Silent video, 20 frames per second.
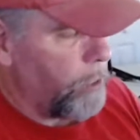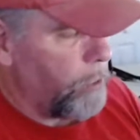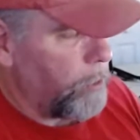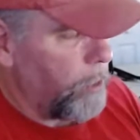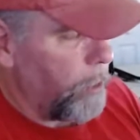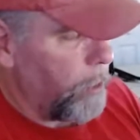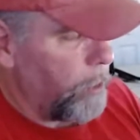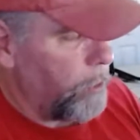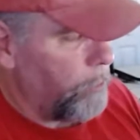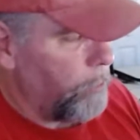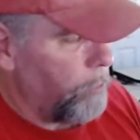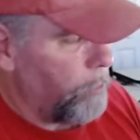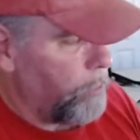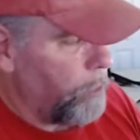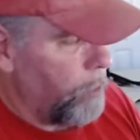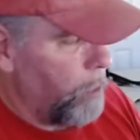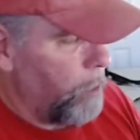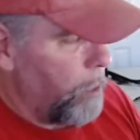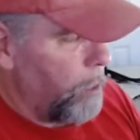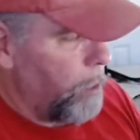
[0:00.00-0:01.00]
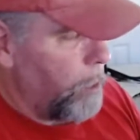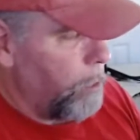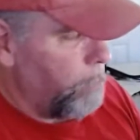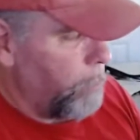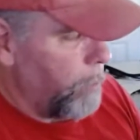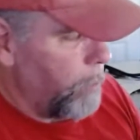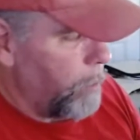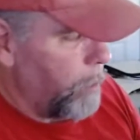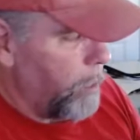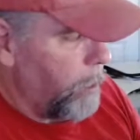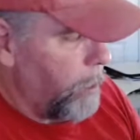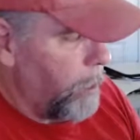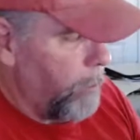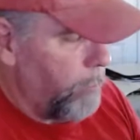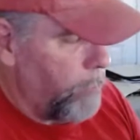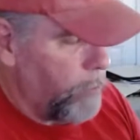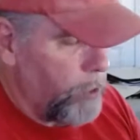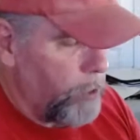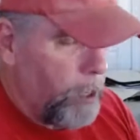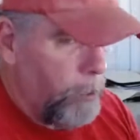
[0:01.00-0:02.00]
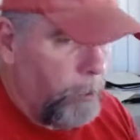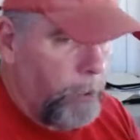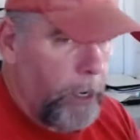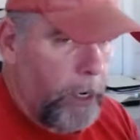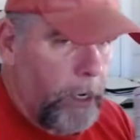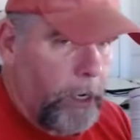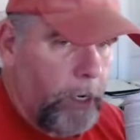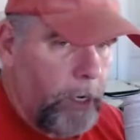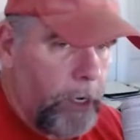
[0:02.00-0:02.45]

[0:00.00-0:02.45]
cycles. But they have the same thing here.